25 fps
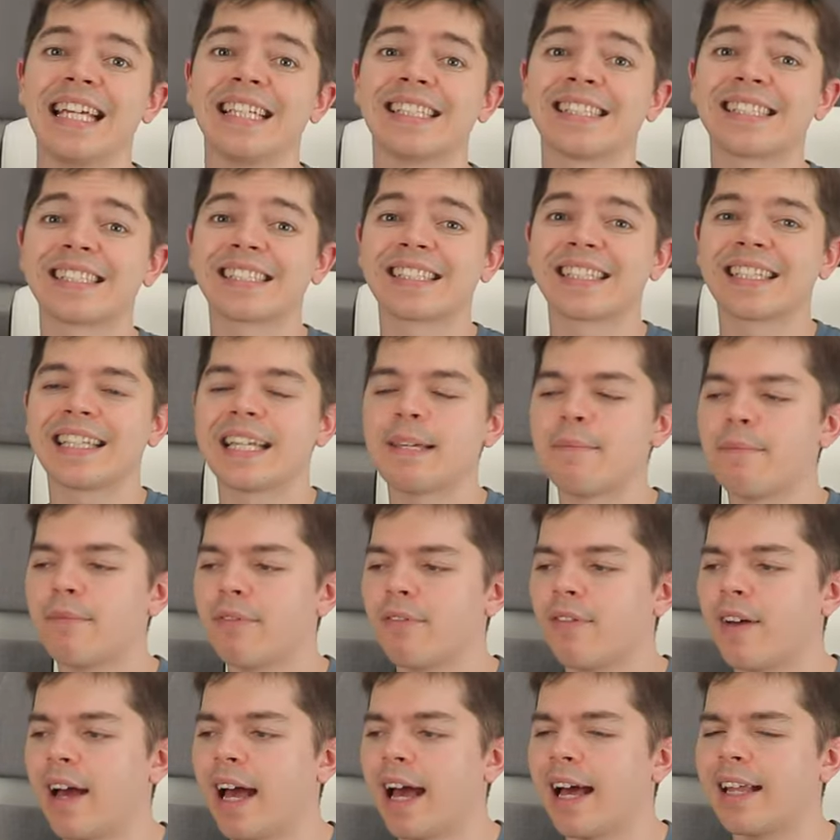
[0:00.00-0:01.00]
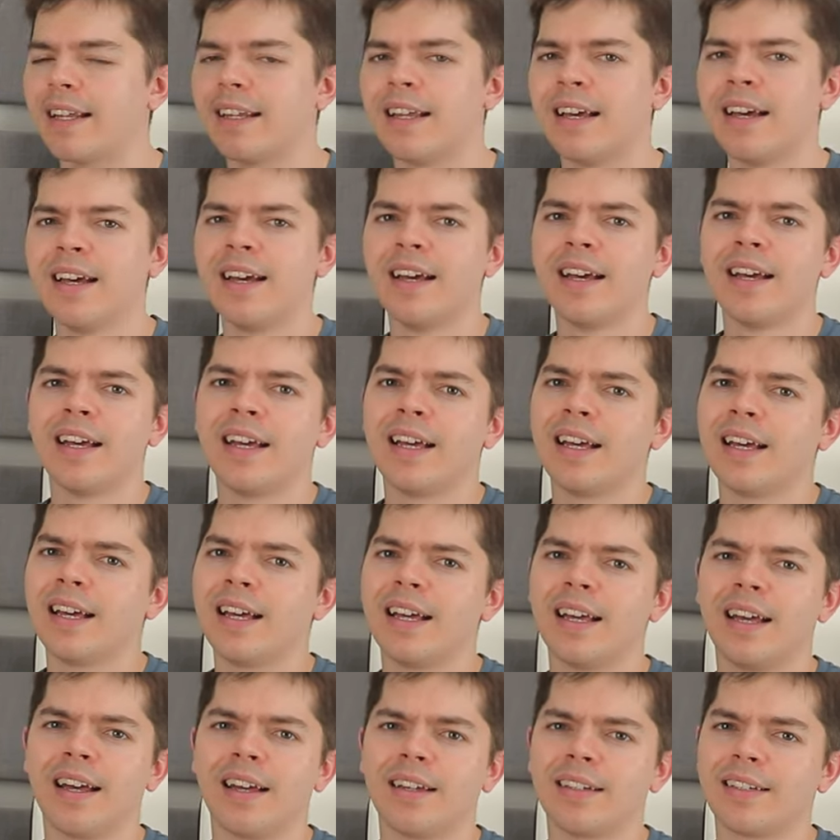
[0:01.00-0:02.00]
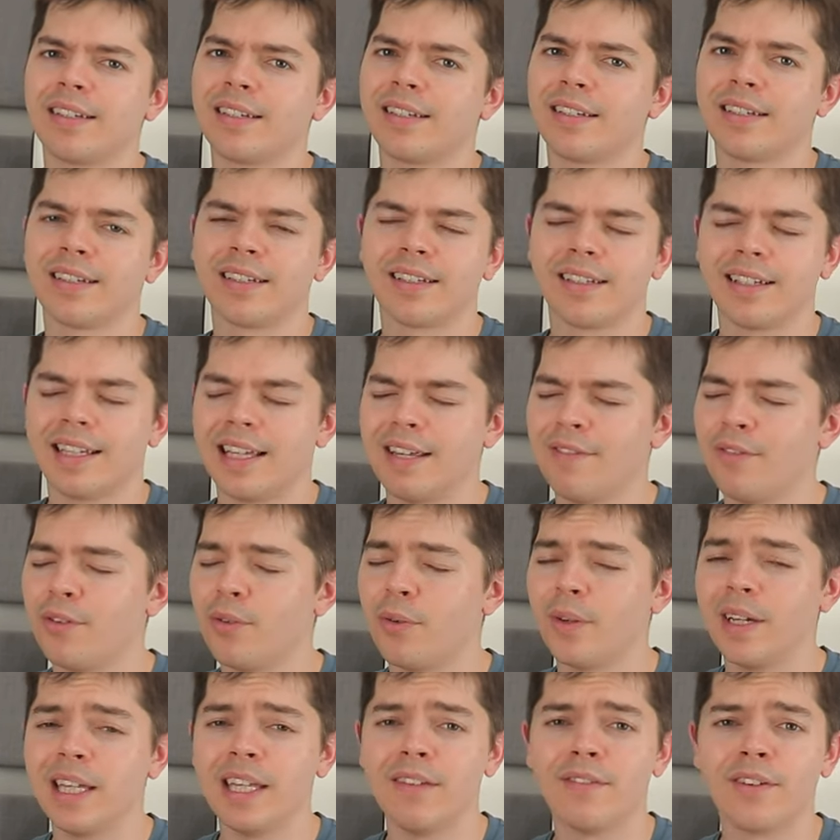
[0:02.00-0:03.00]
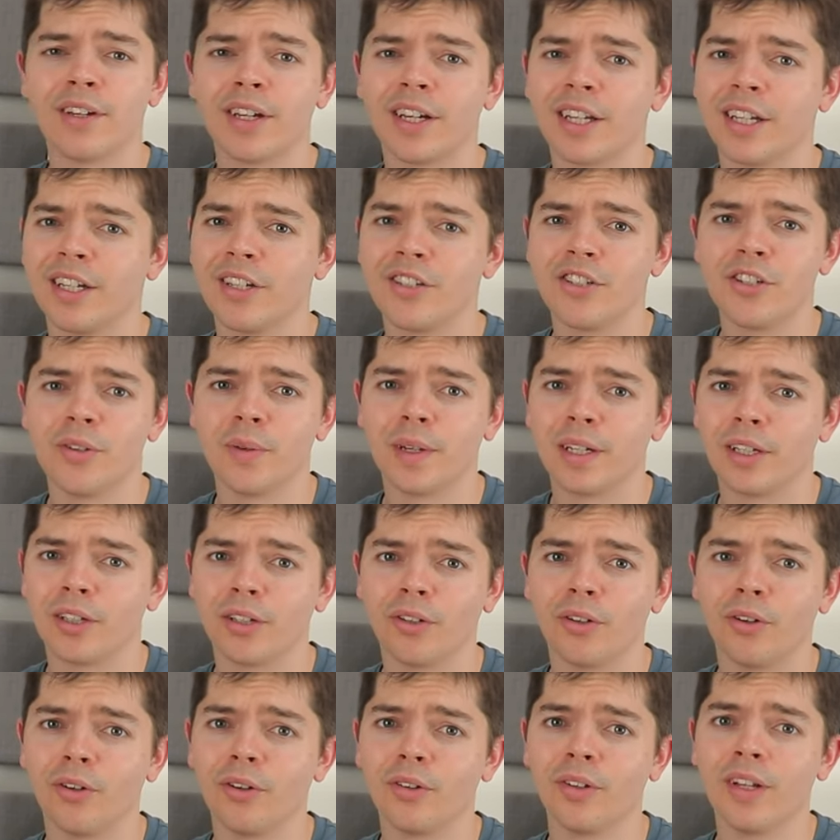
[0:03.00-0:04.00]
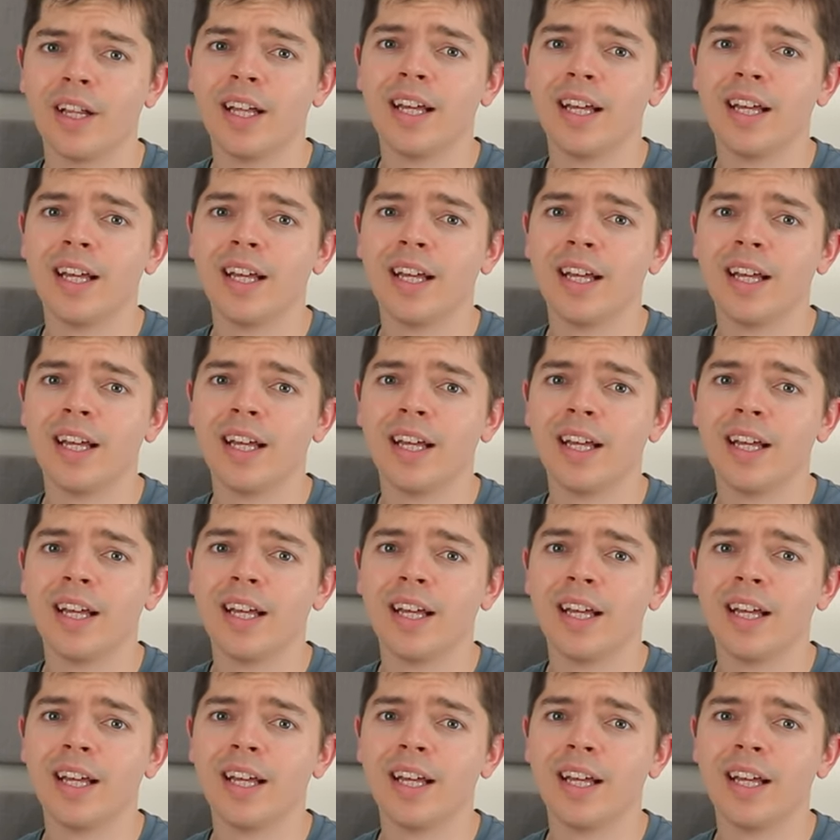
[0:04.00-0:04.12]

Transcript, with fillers: slim fan, if you were even going to do it at all,